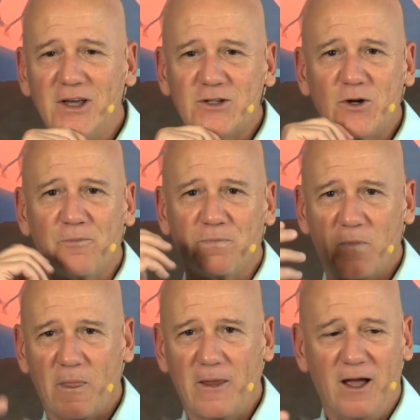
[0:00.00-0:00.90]
So
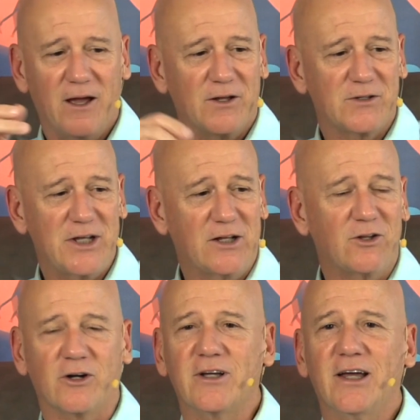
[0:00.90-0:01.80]
take a
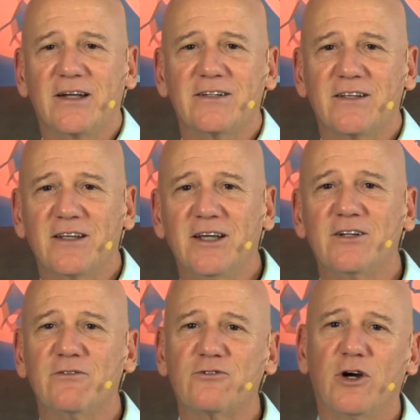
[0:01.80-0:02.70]
look at the
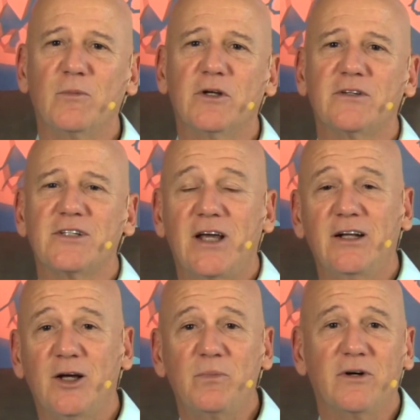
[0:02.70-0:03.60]
End of Trauma.
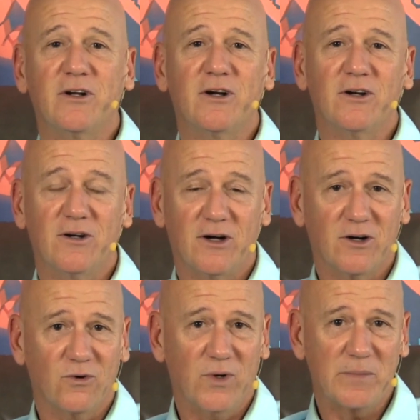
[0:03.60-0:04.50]
Sign up on our
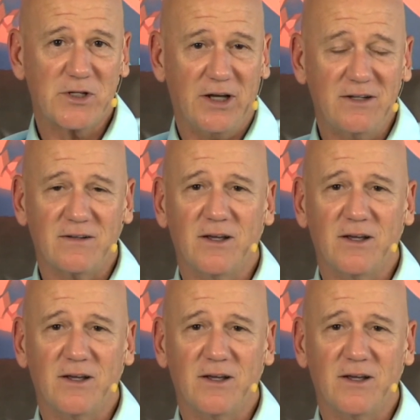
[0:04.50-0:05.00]
website.